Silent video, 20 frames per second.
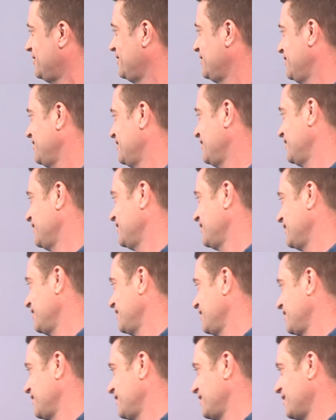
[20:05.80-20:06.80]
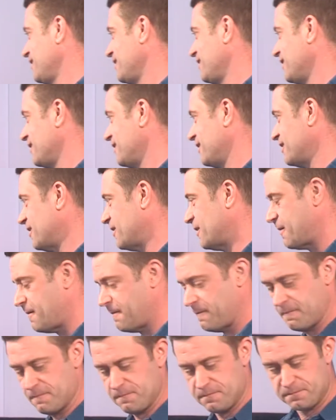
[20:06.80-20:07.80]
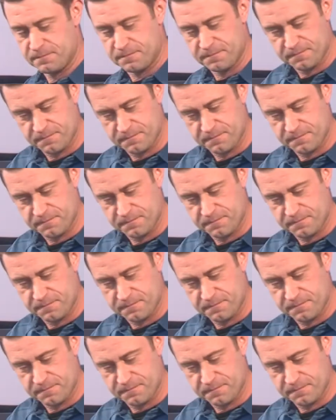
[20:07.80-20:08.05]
[no speech]